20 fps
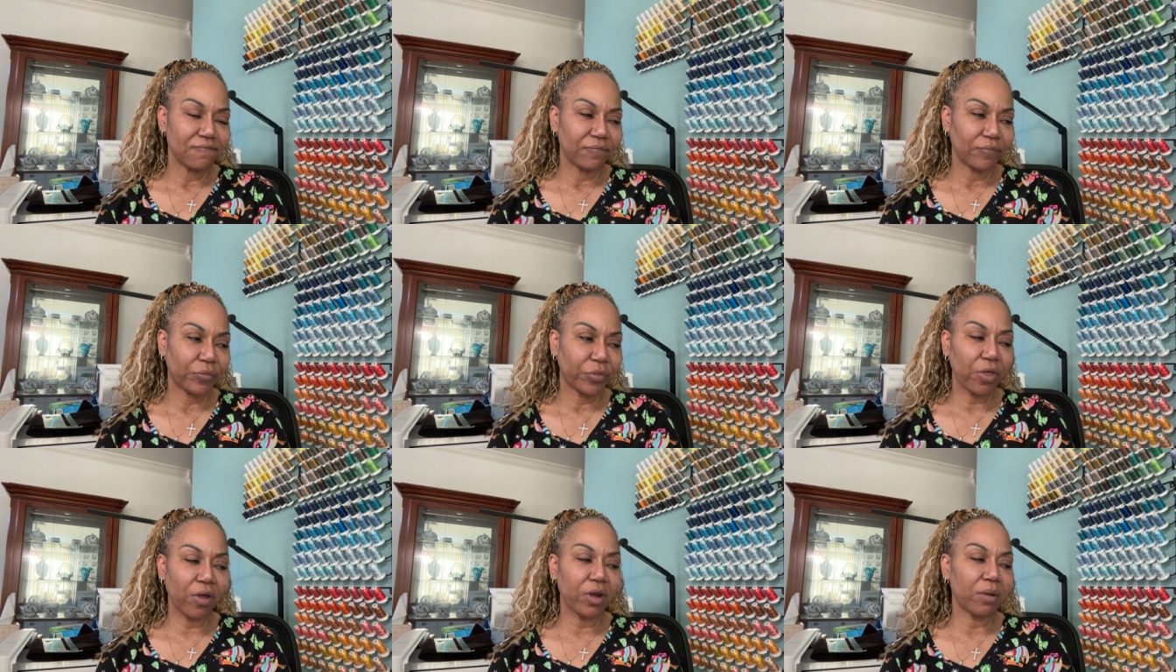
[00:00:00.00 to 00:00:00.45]

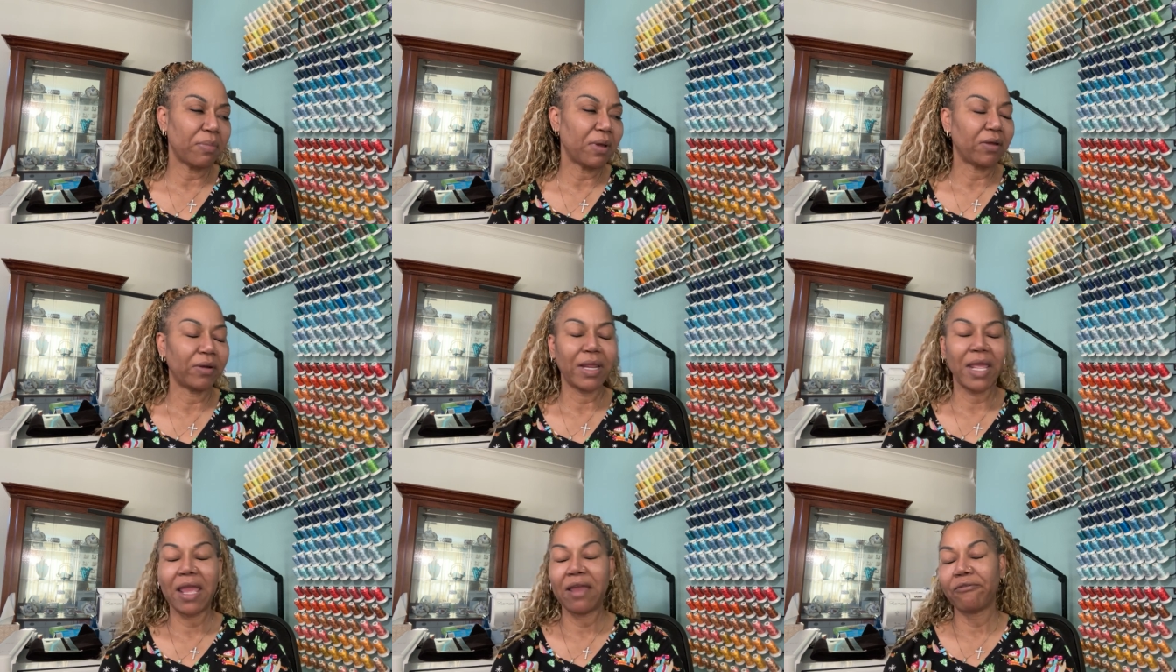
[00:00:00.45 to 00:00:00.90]
thought
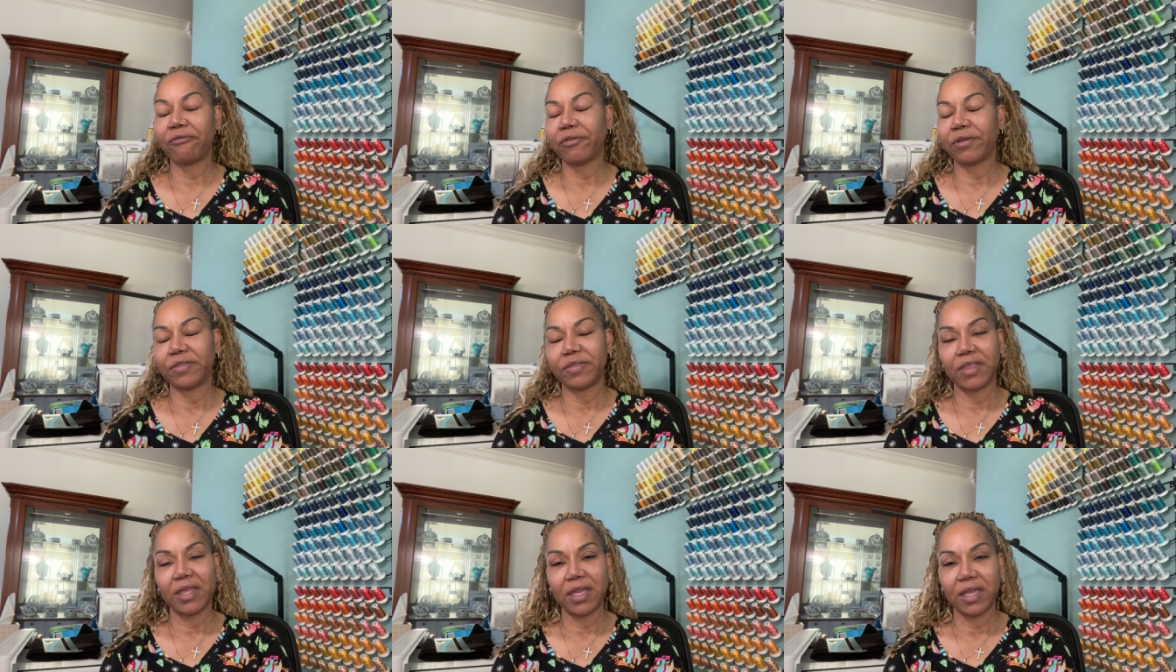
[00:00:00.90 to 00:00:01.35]
about
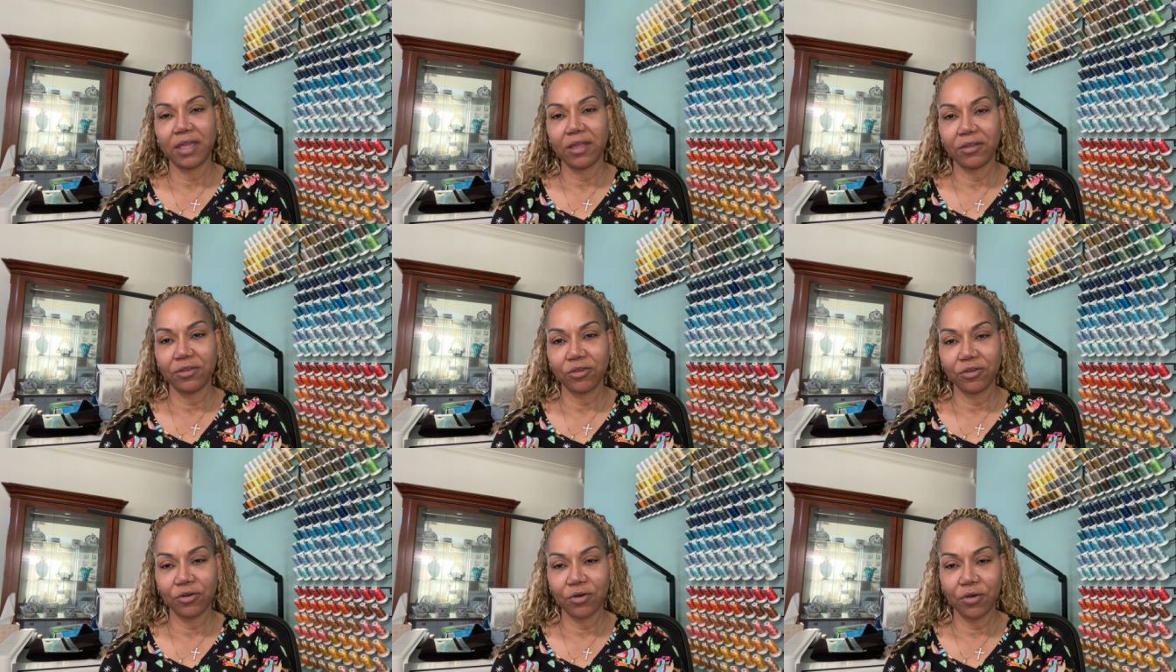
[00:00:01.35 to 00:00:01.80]
everything.
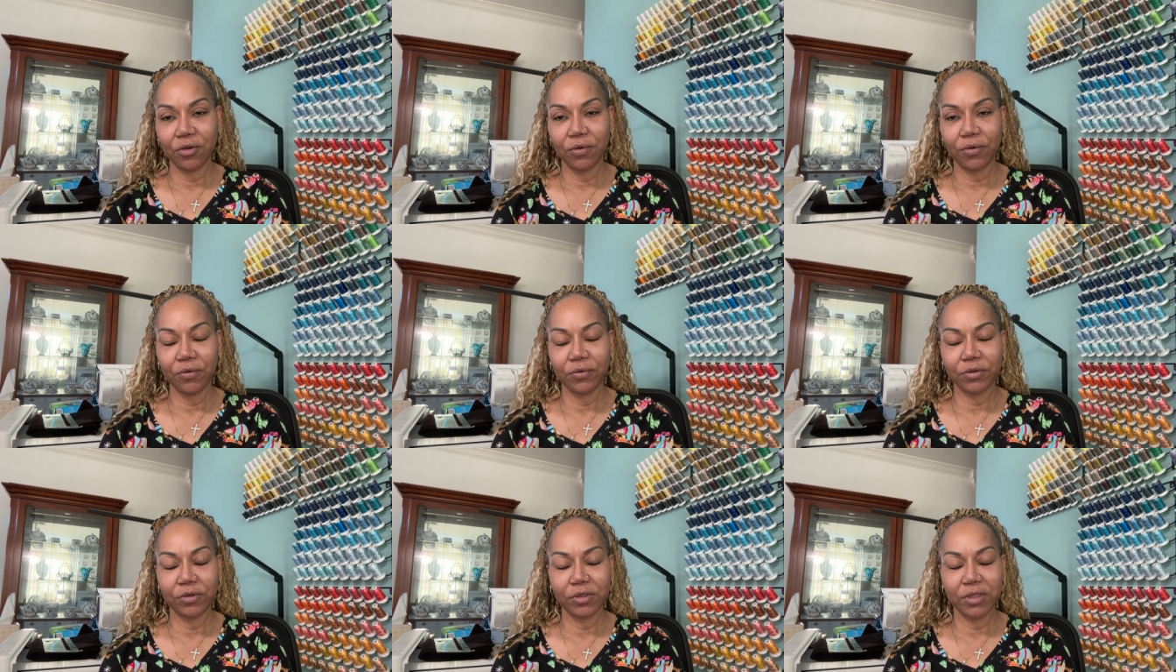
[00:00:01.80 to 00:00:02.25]
You
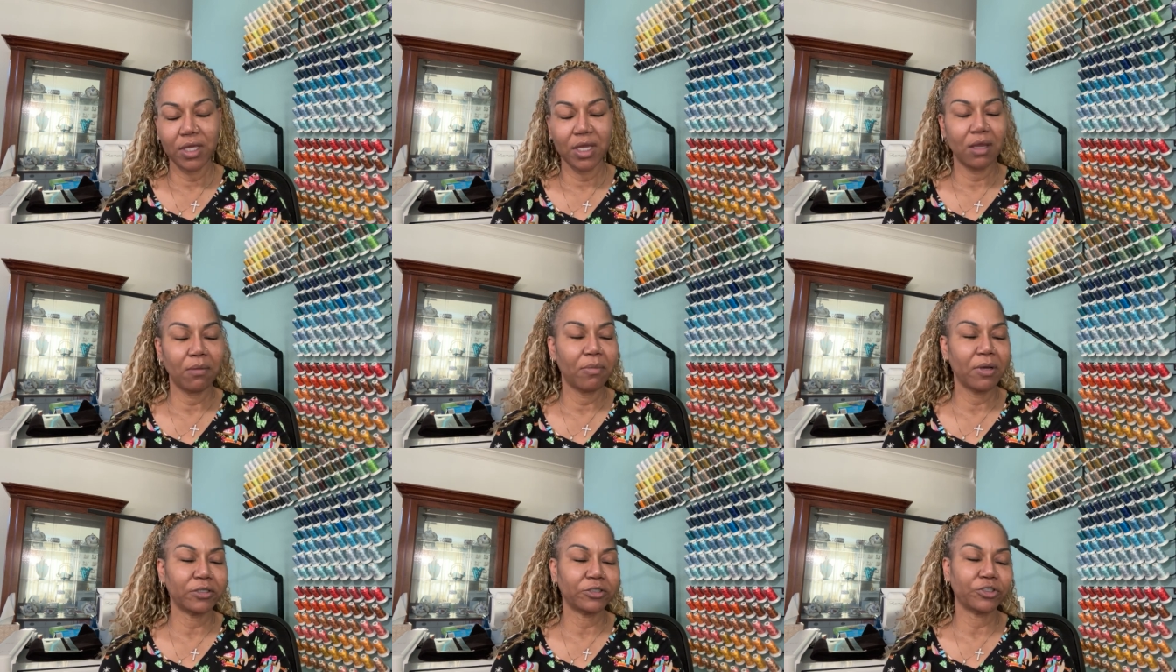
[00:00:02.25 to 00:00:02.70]
know, you think
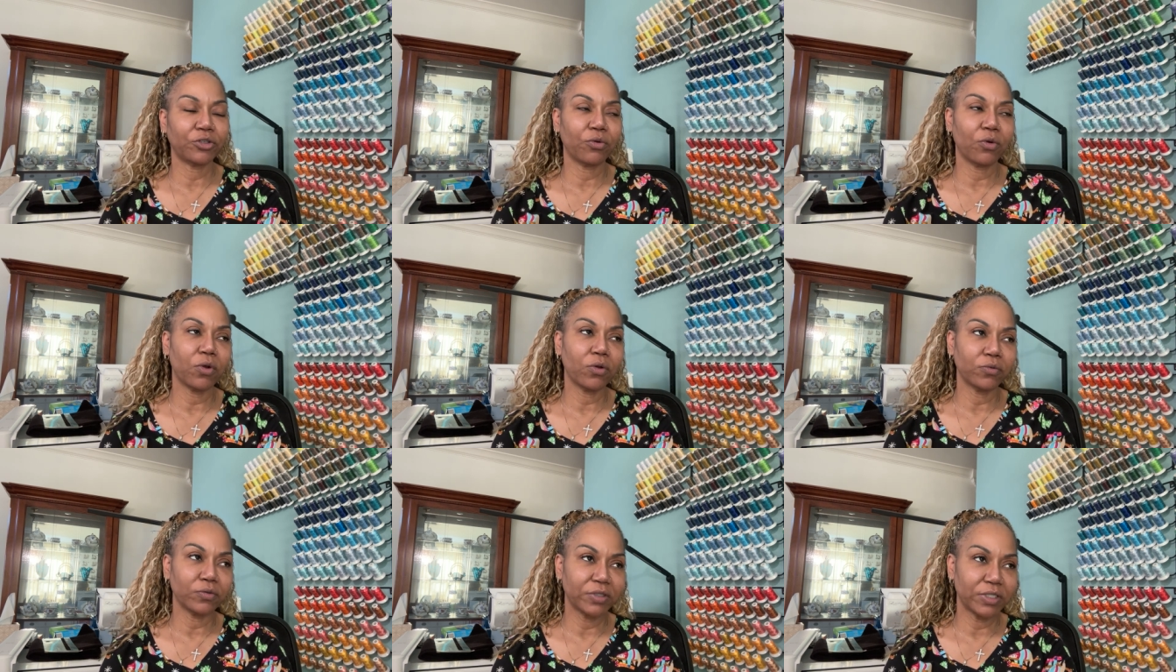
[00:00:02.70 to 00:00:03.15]
about your
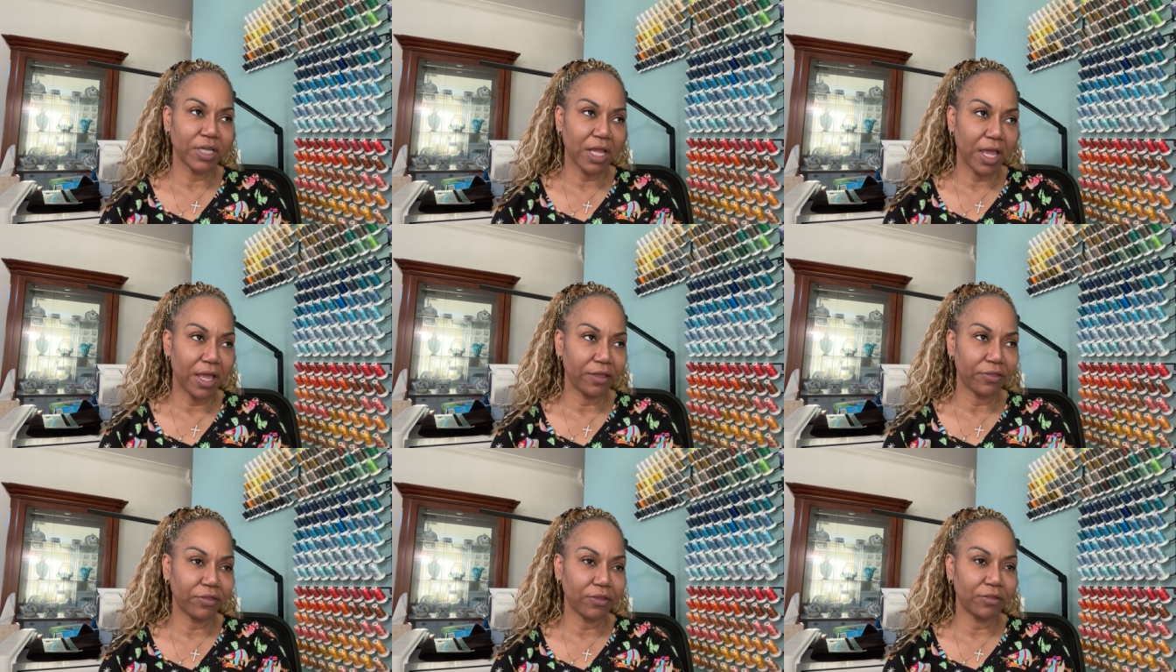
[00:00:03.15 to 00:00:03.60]
own
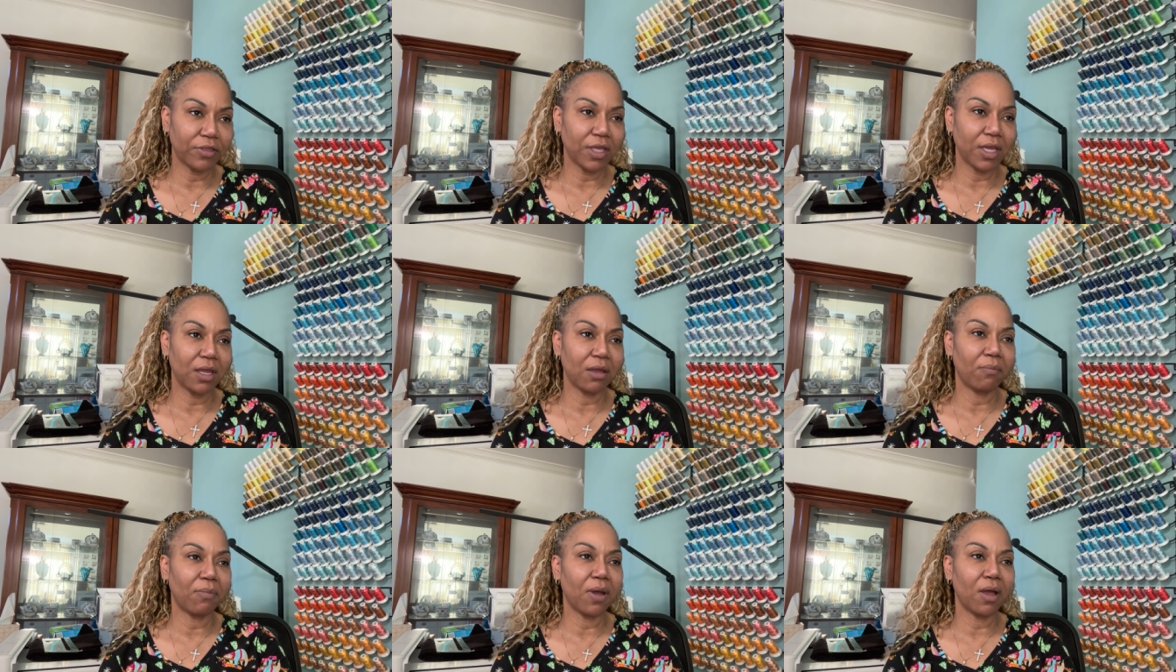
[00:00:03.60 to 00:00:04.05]
death. You
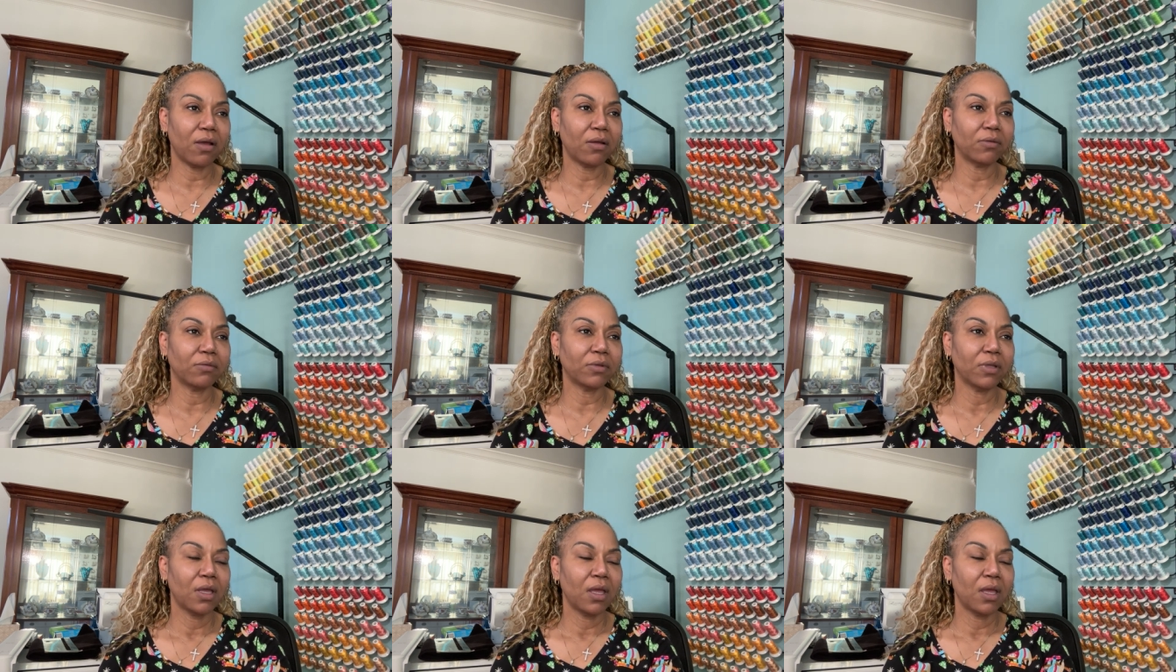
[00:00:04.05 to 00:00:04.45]
think about,